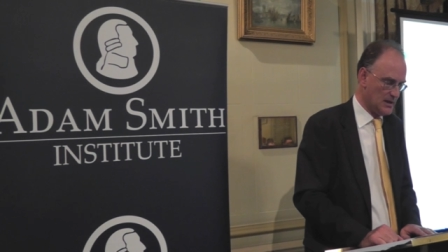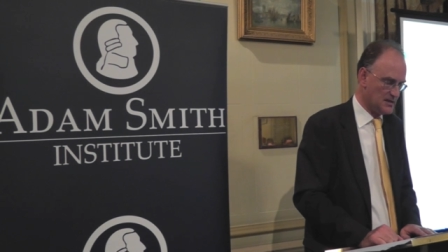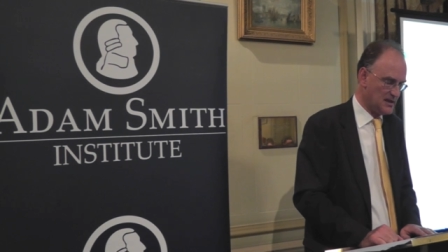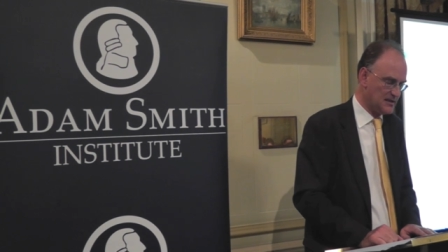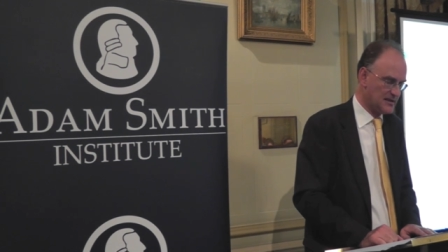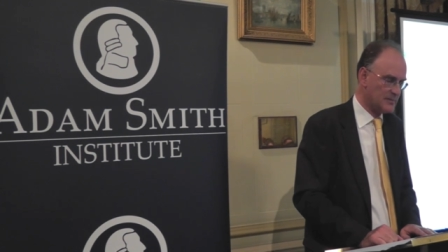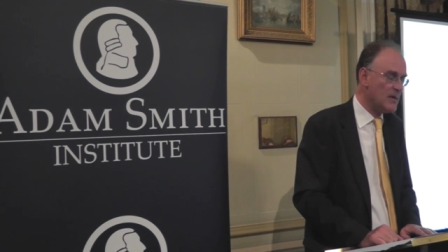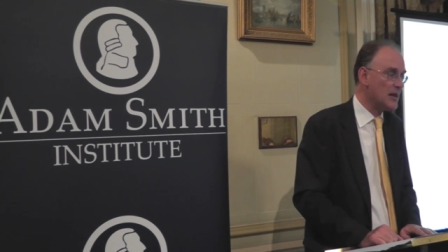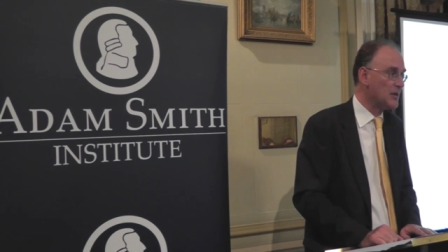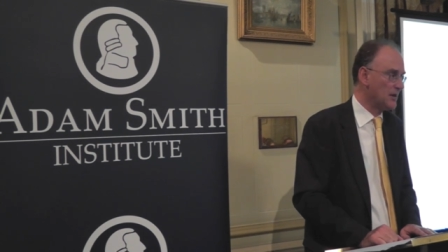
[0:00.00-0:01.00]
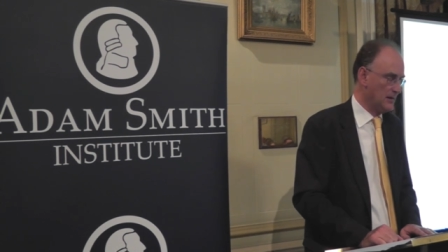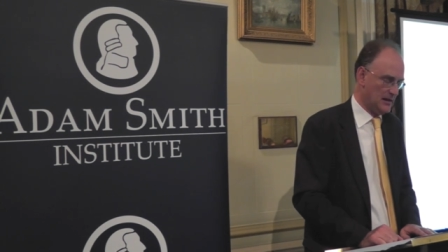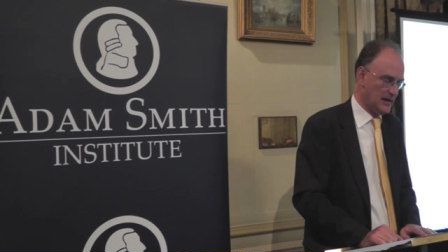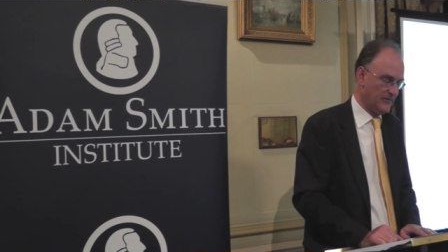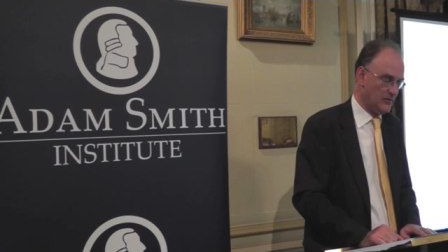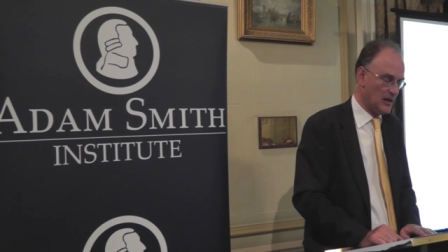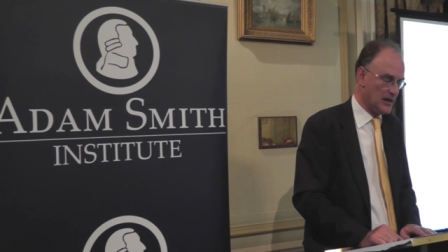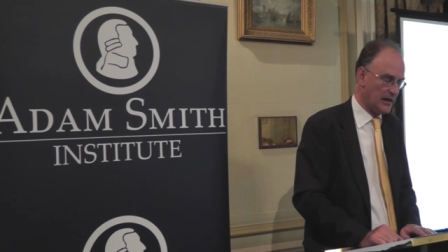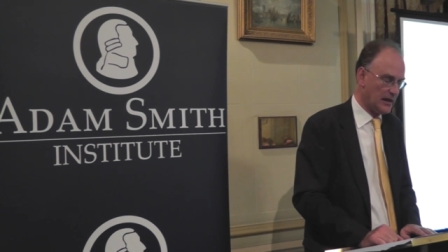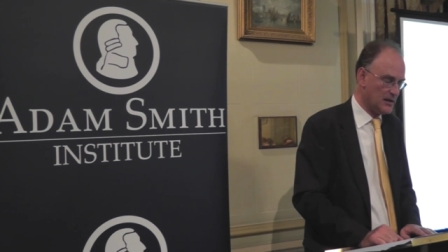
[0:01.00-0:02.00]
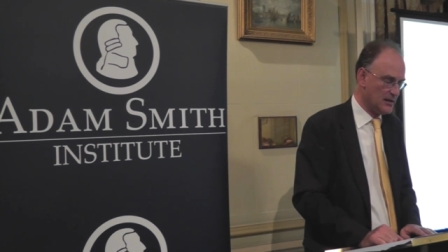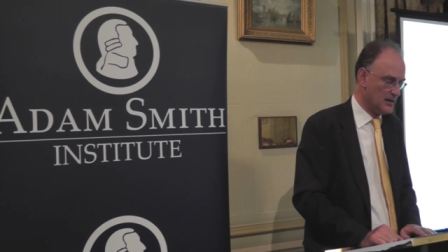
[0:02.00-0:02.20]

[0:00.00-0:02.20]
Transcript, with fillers: Says Smith, if you like,